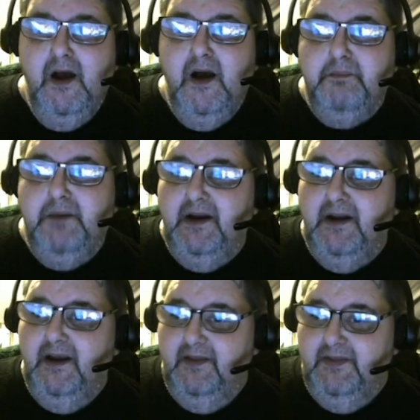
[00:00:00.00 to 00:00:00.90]
but
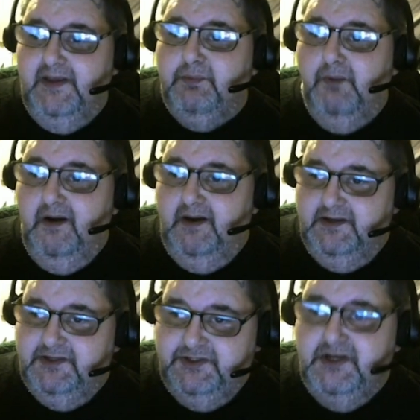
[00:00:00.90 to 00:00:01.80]
this one
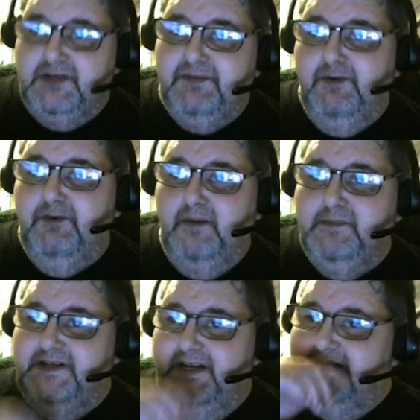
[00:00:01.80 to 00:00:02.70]
is just for
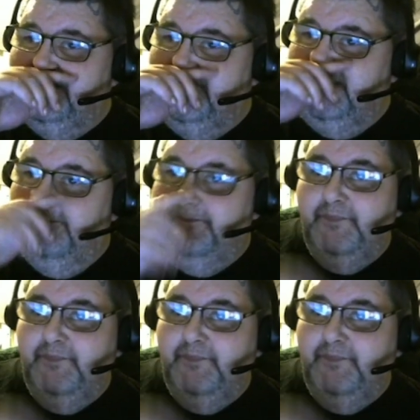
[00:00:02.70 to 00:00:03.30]
drumsticks.